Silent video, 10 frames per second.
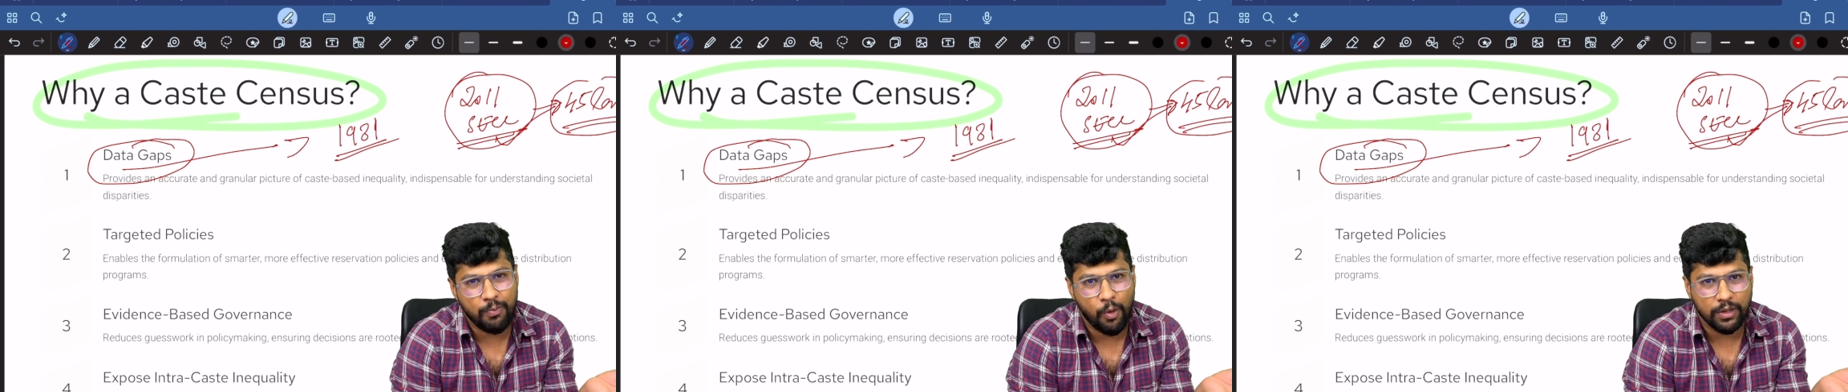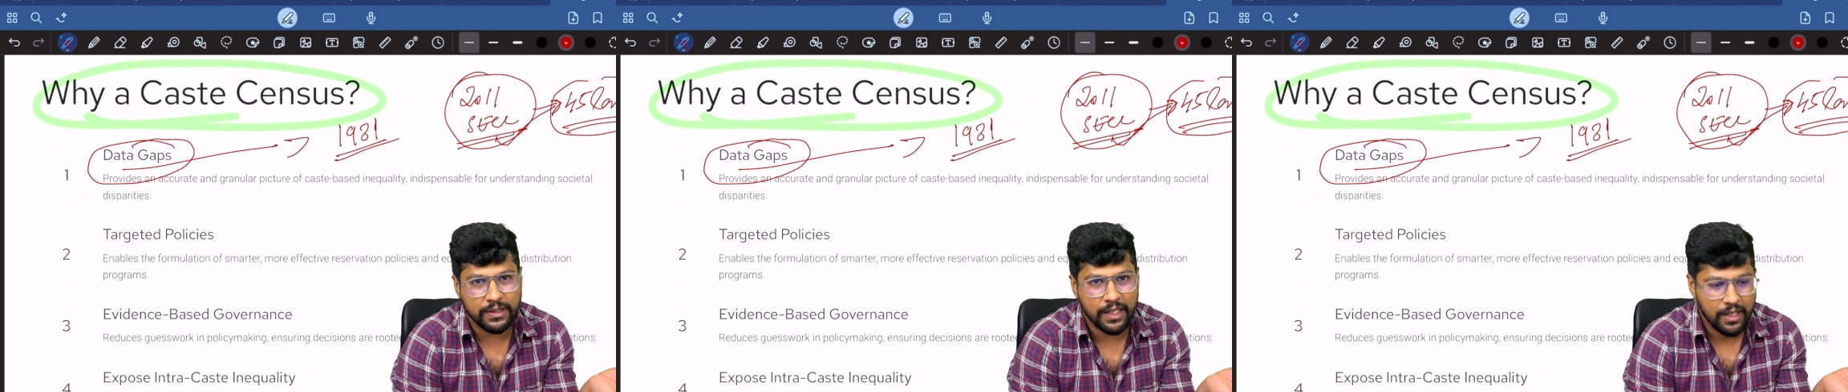of
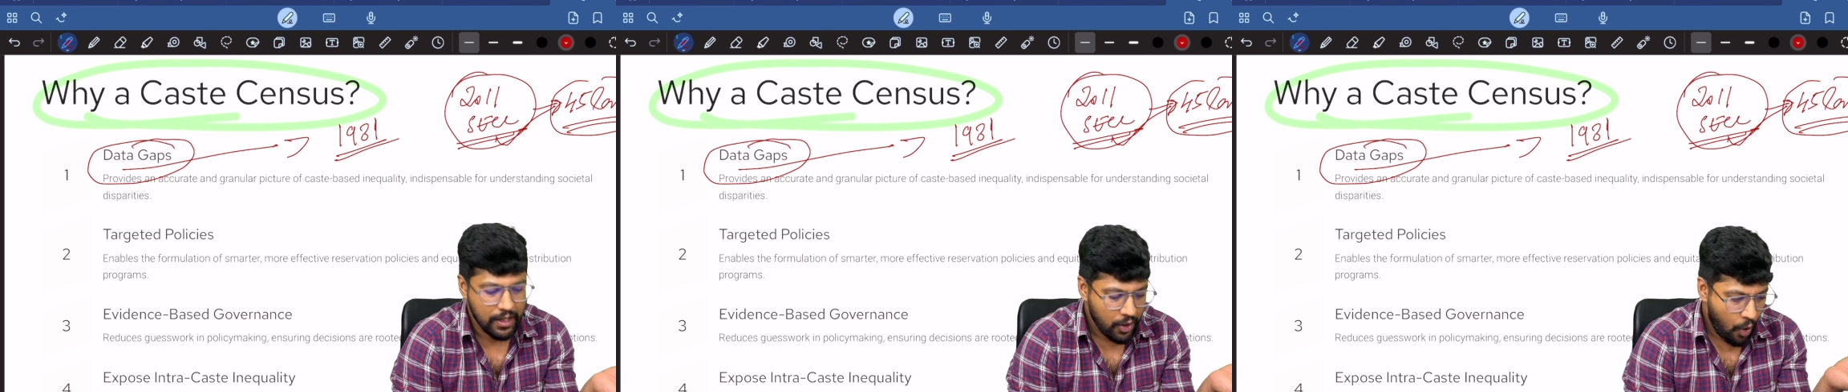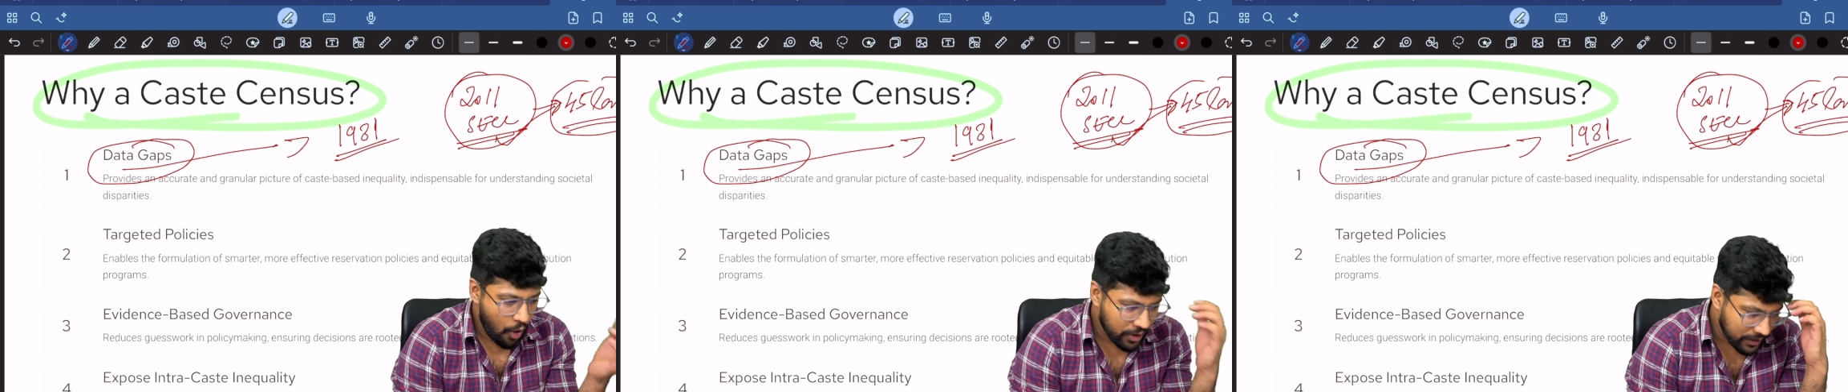policy,
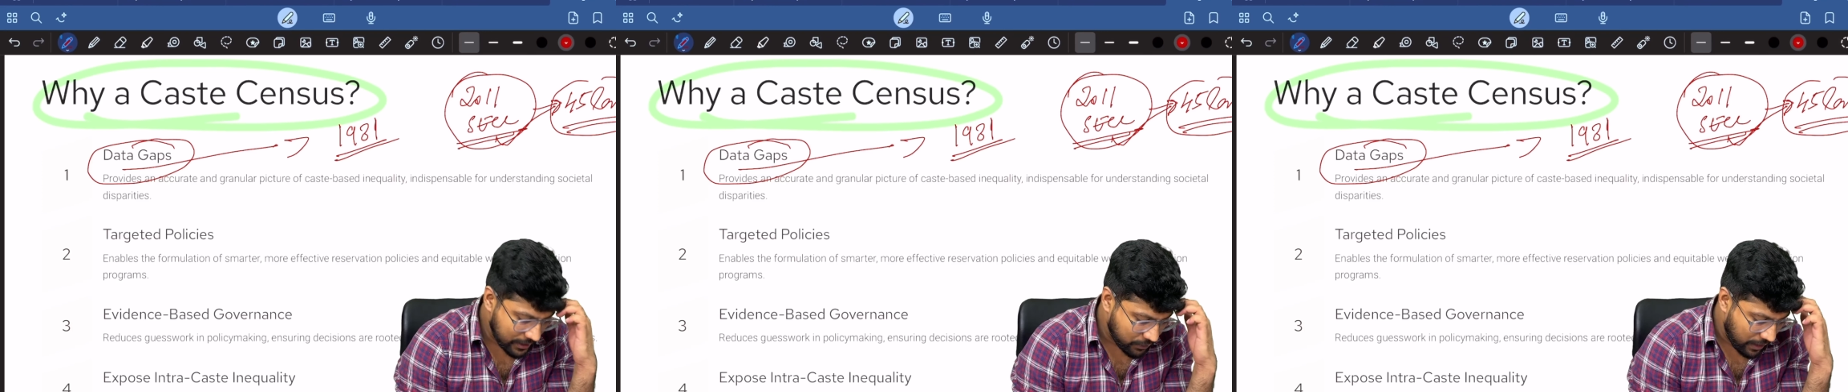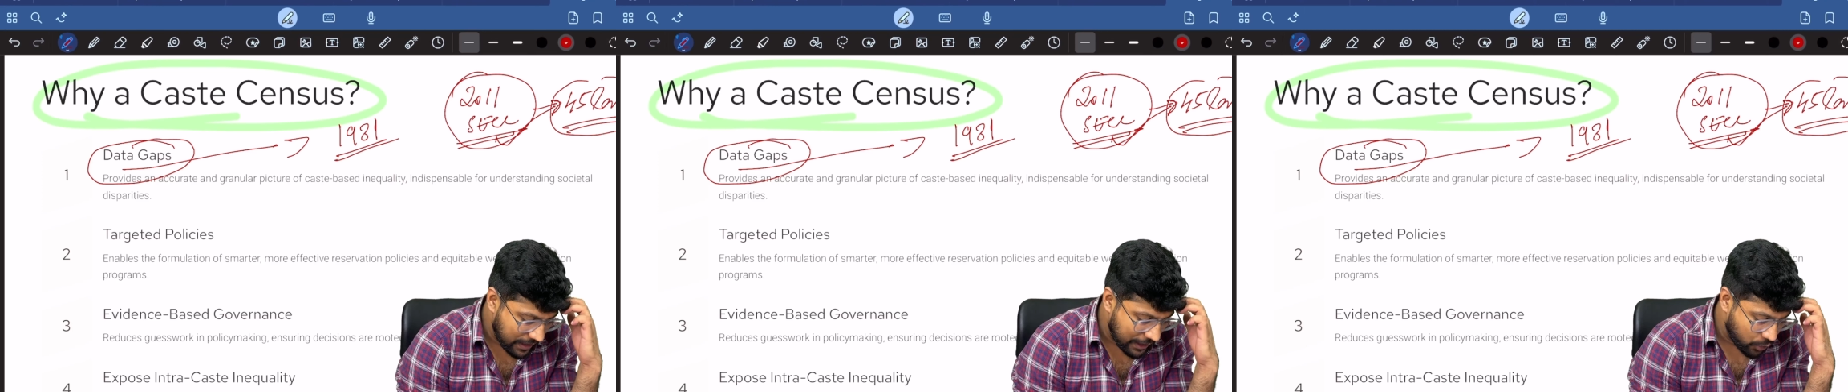or this will
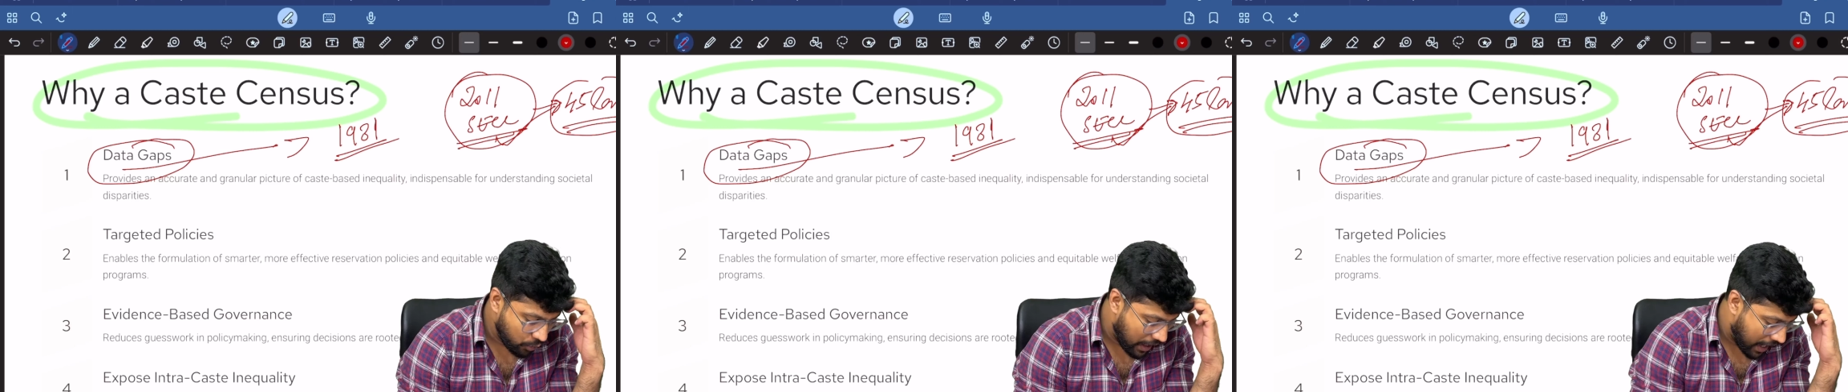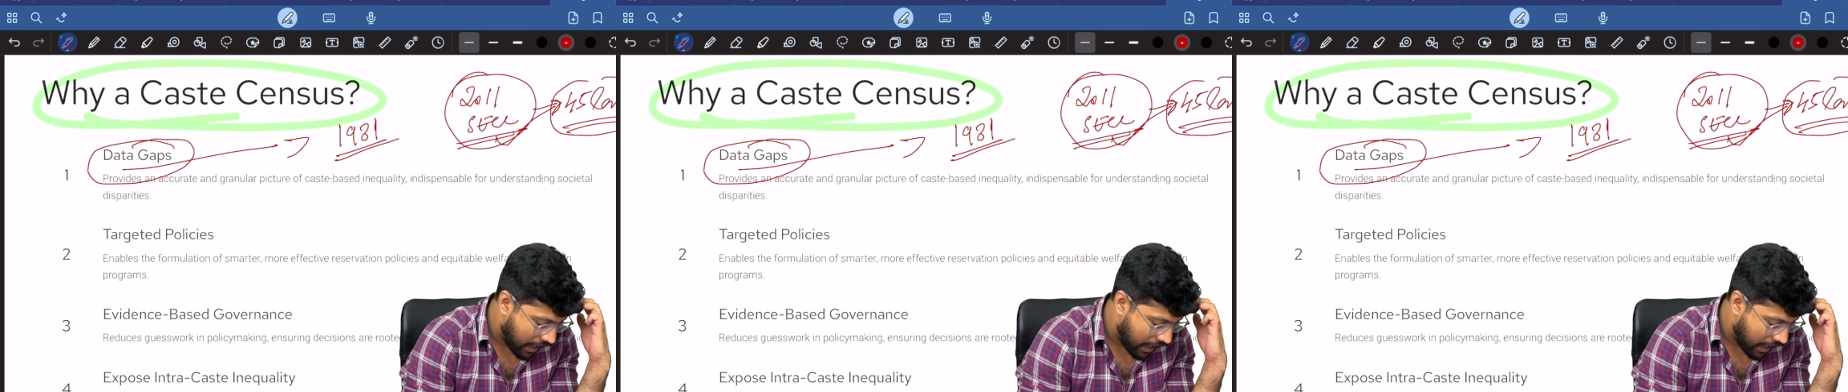lead to an